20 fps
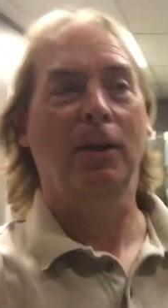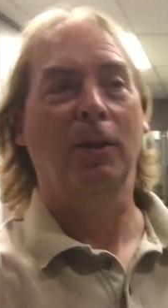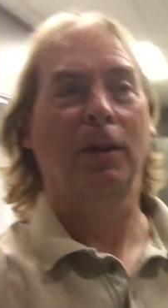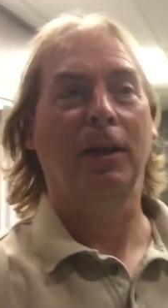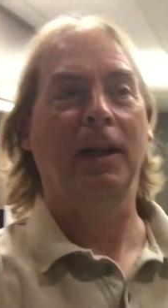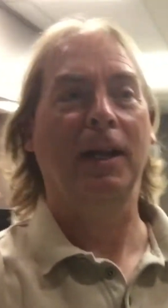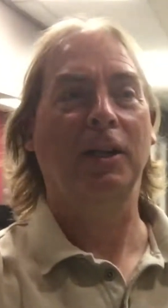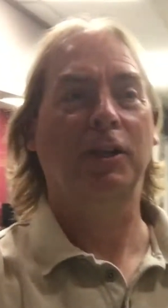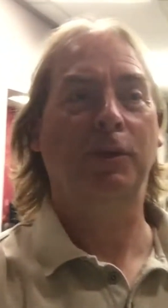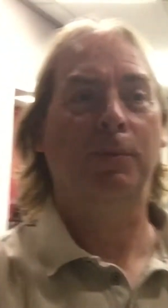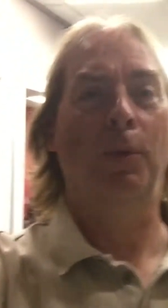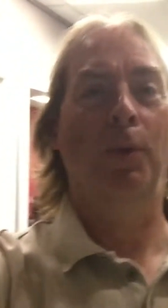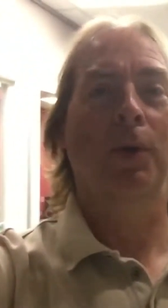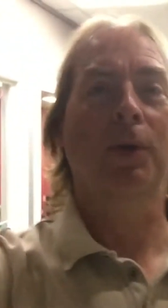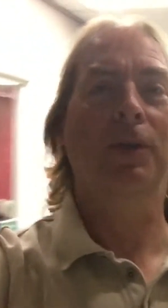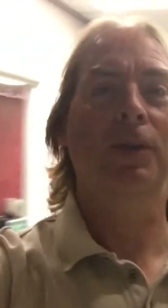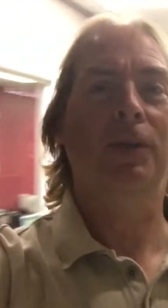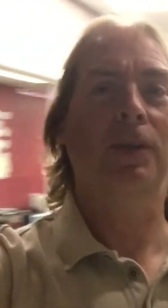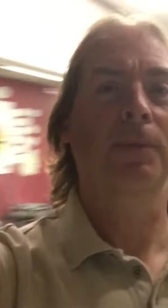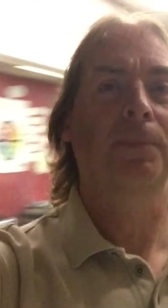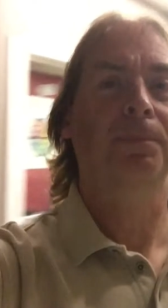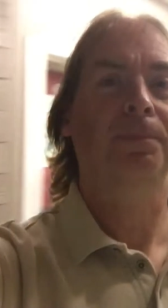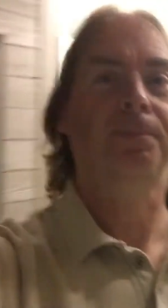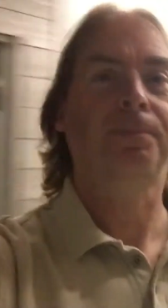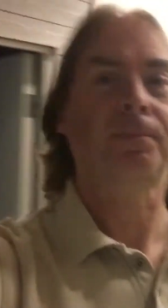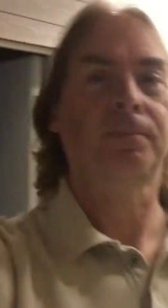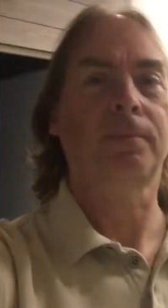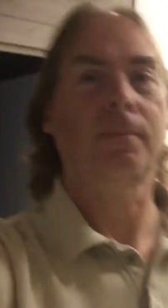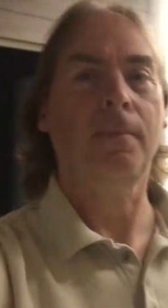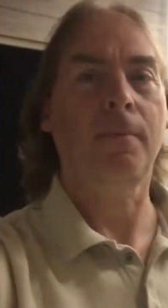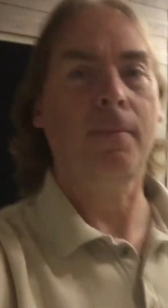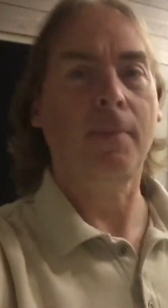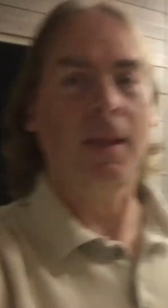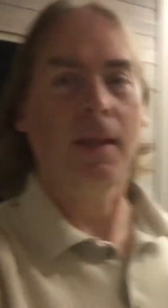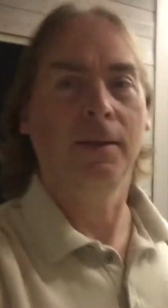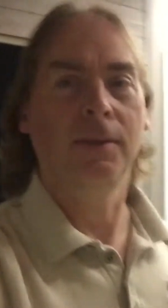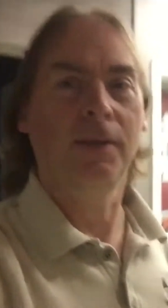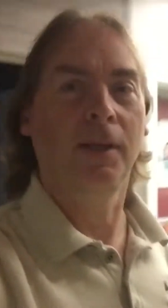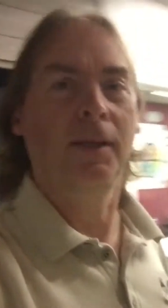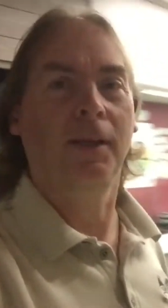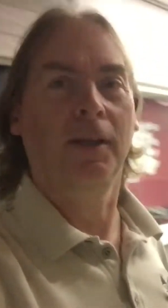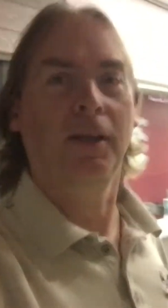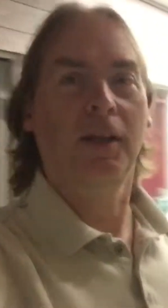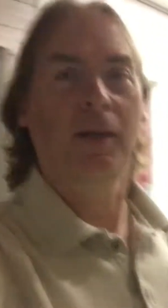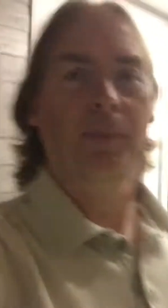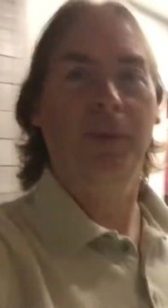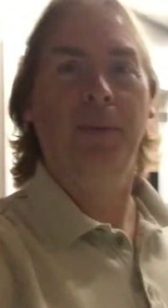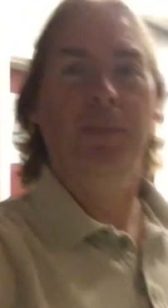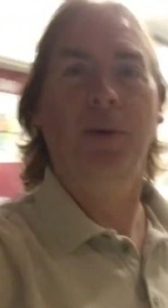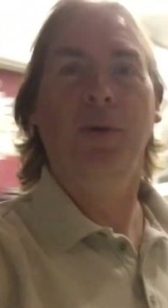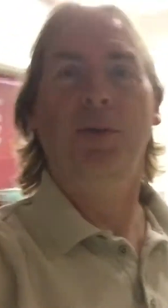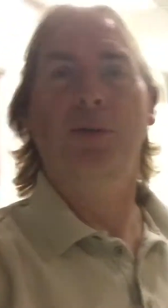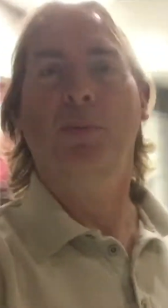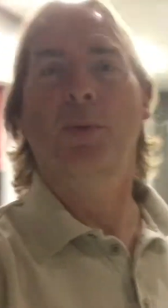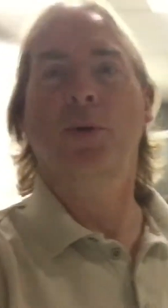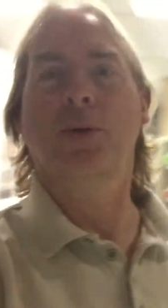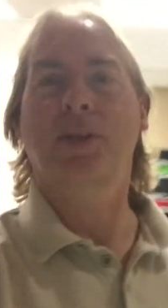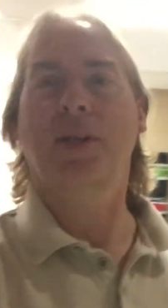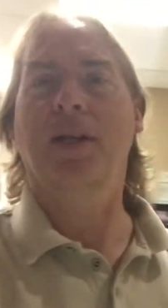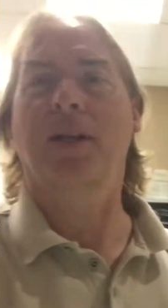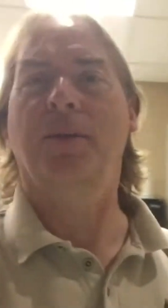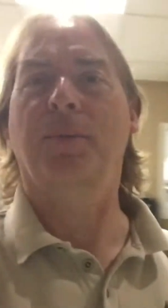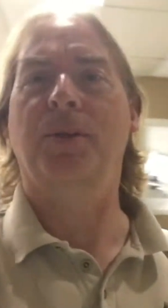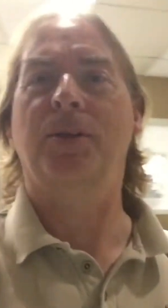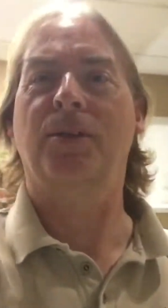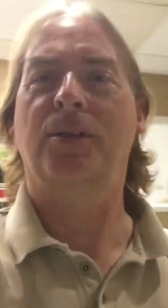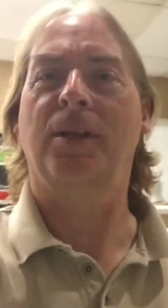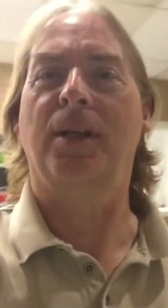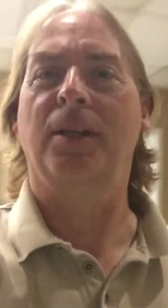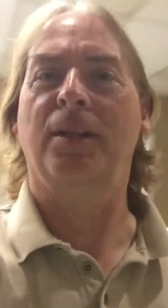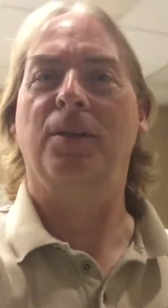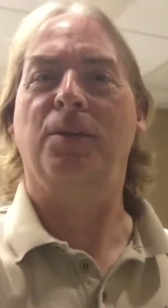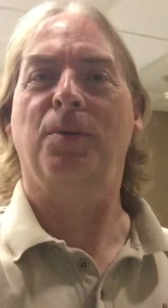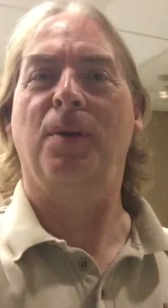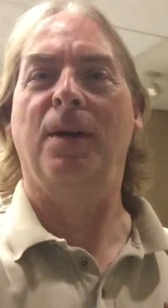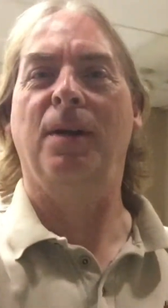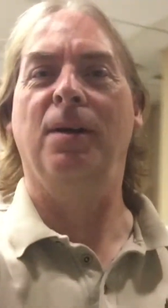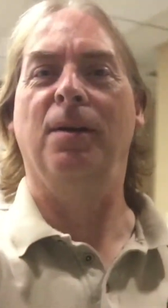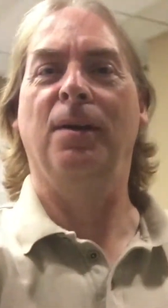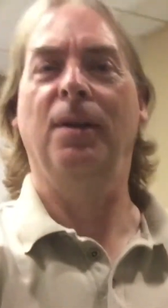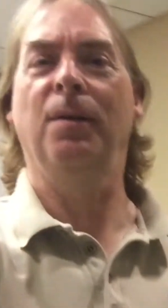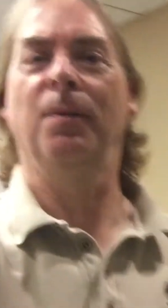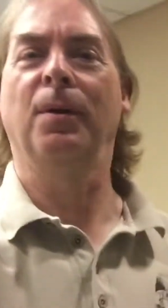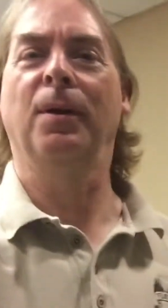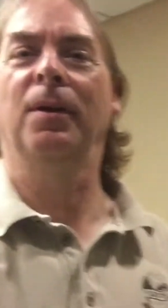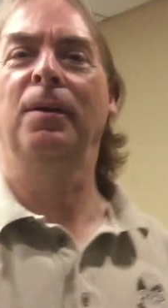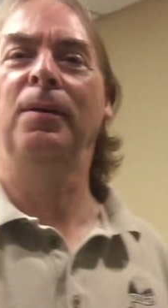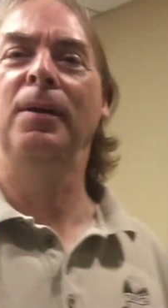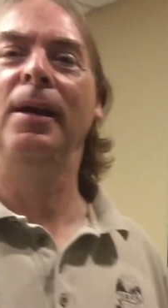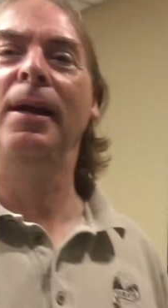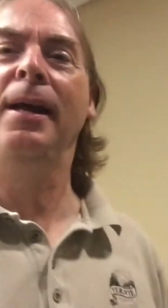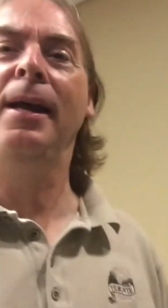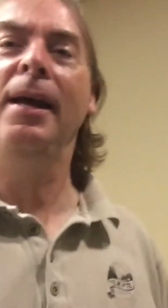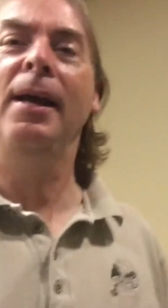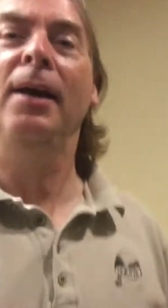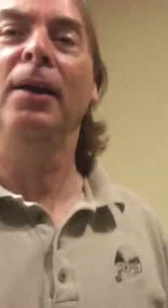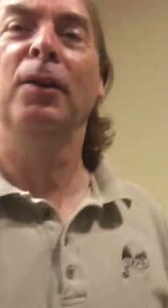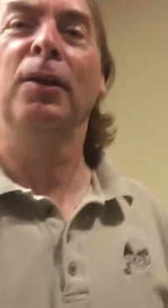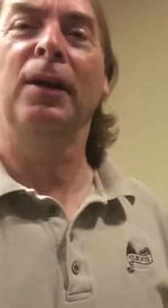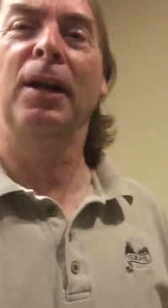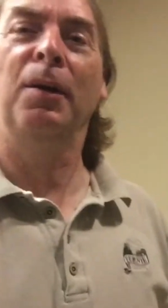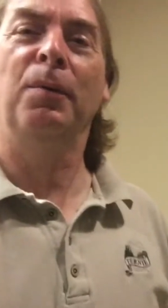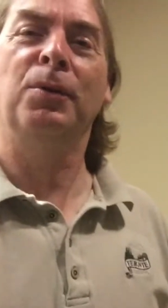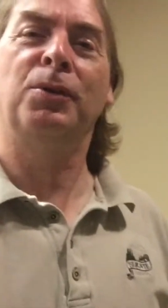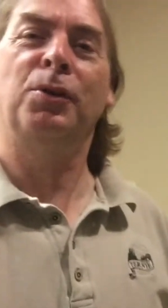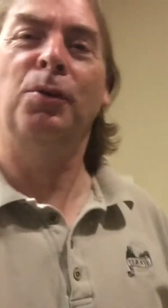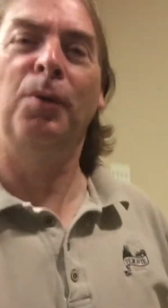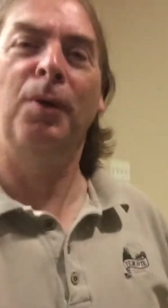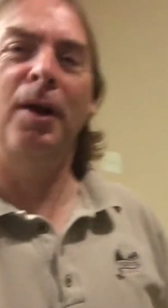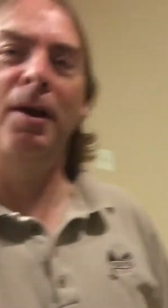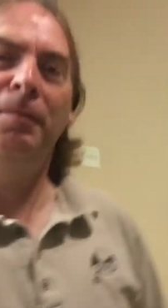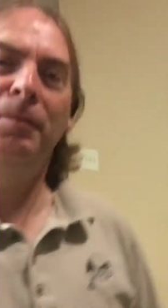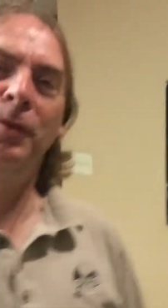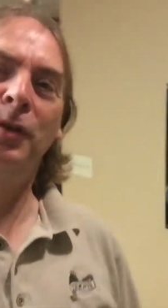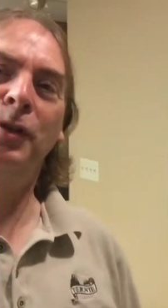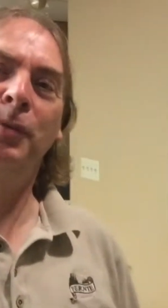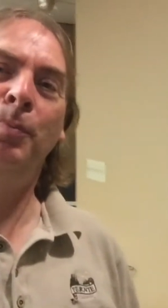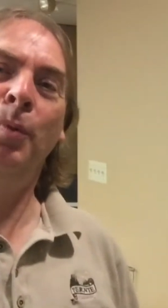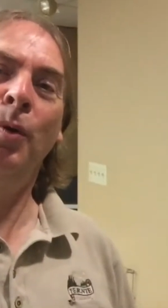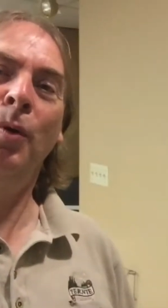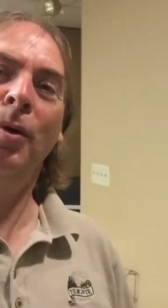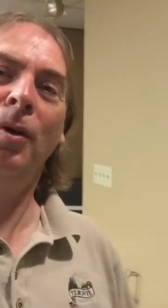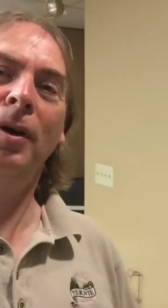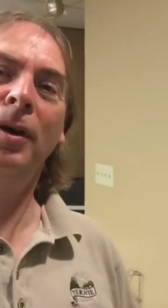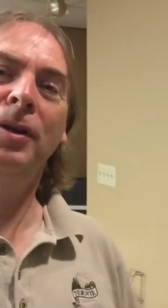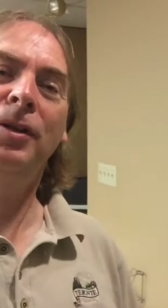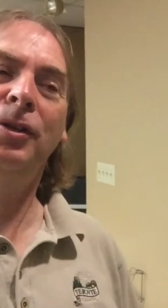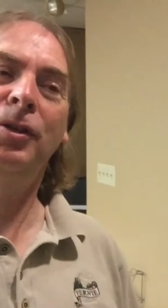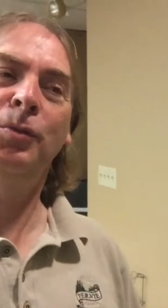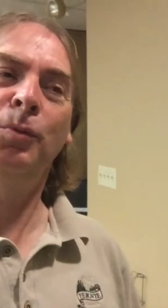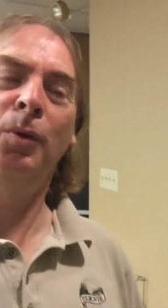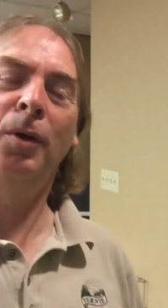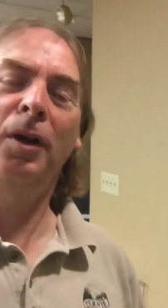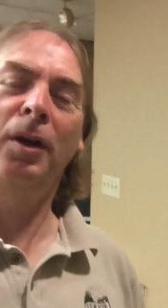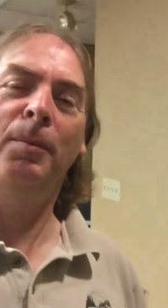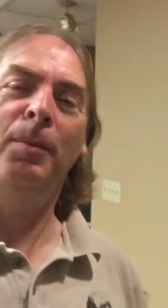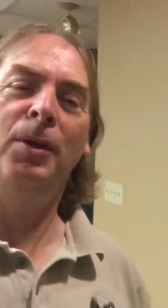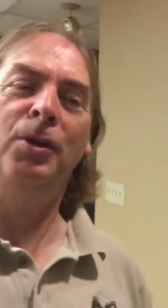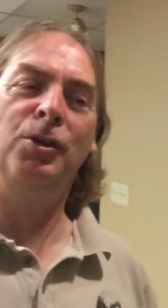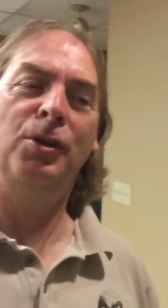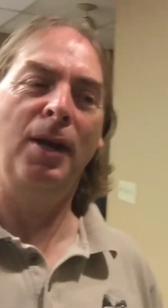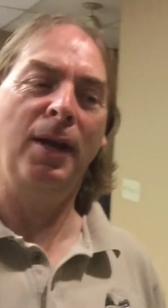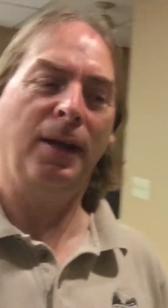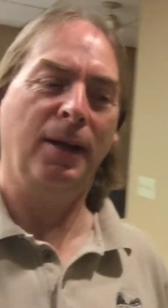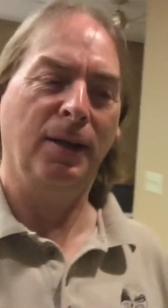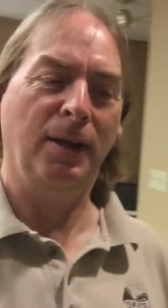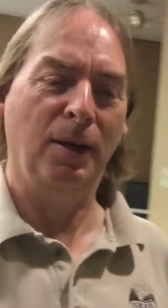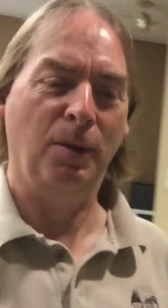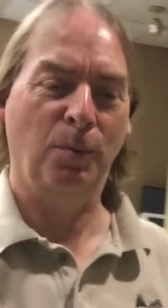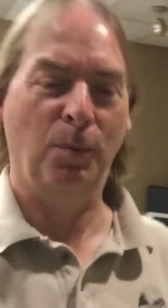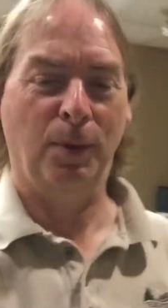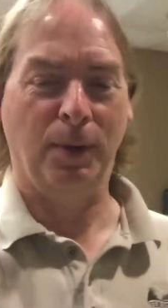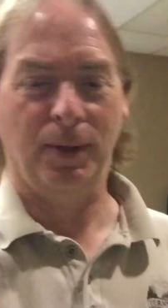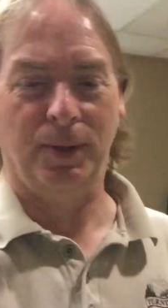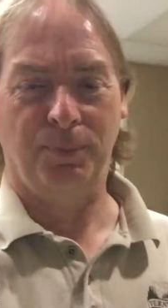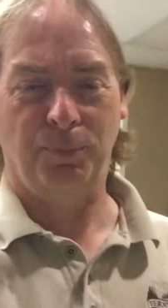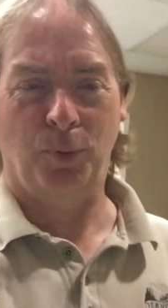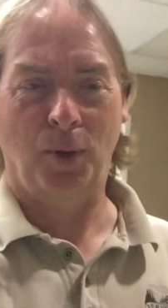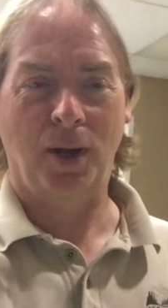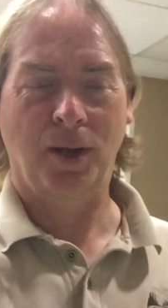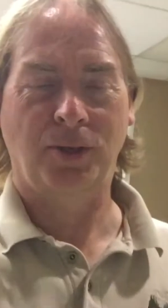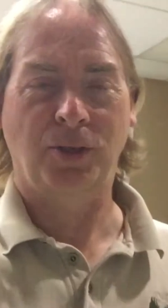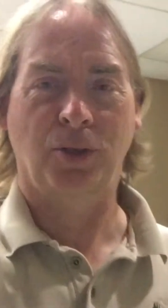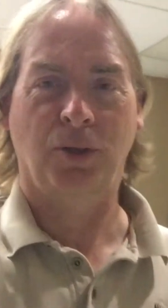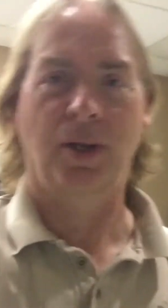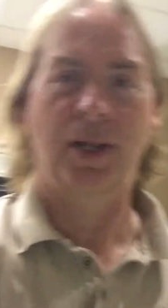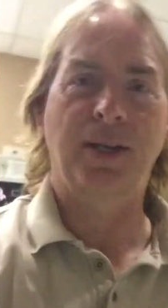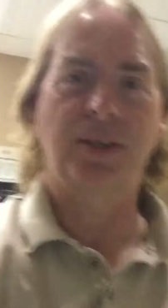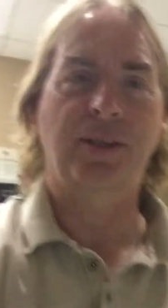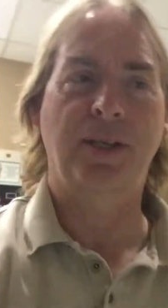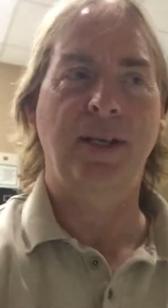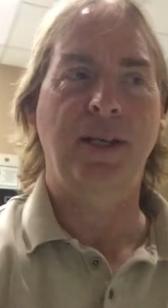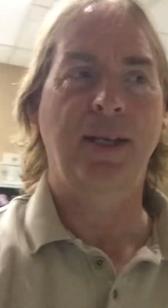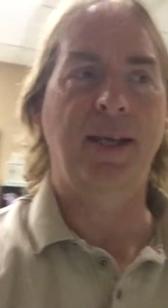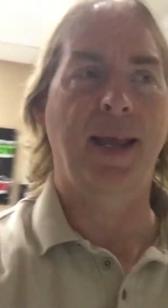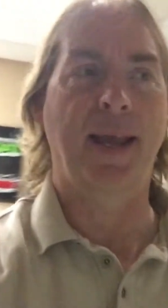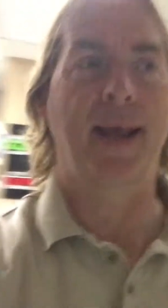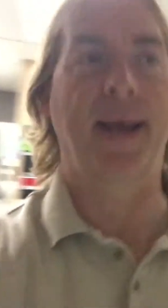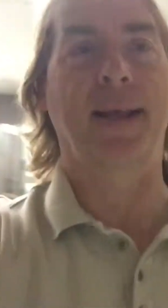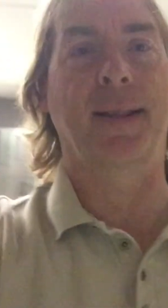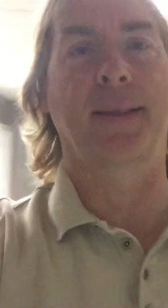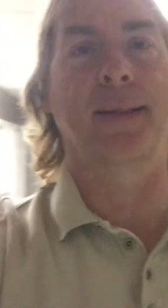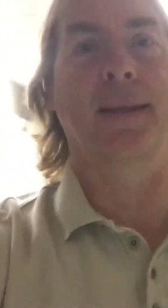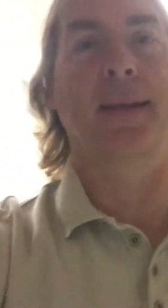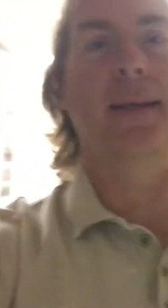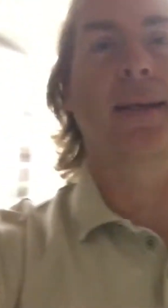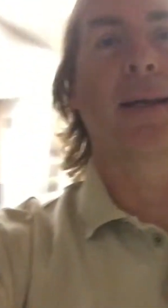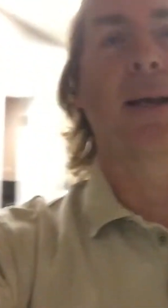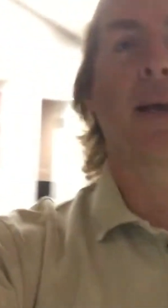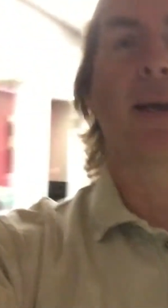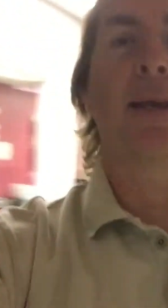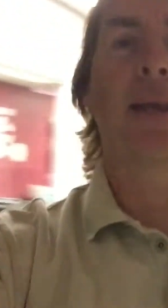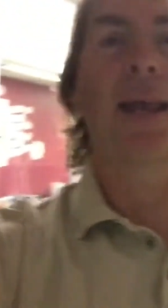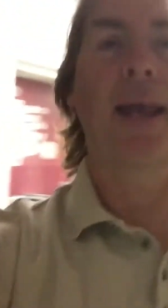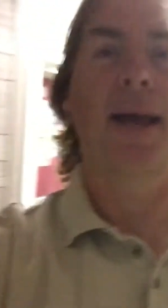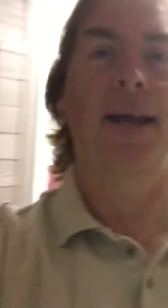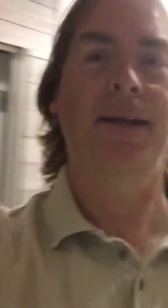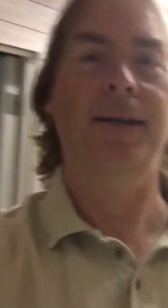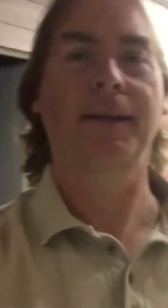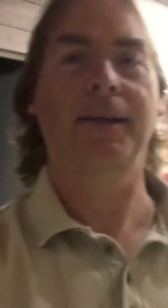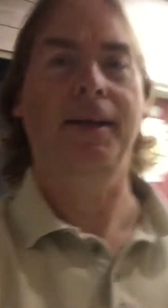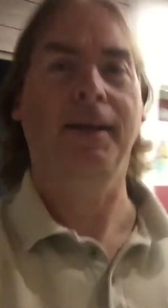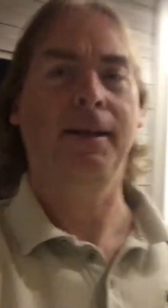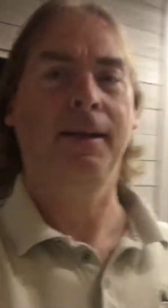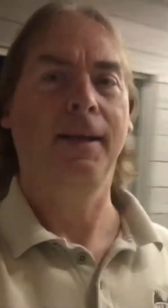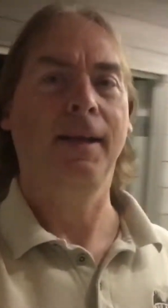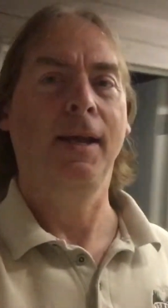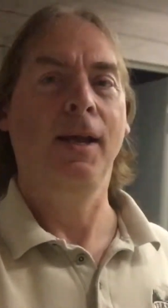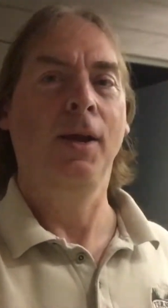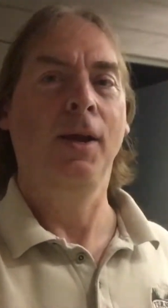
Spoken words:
Looking at sports, I'll tell you a little bit about sports. Hang on, let me just get this right here. There we go. Looking at what's going on for sports, we're going to be checking in with Brock Terleski at the Canada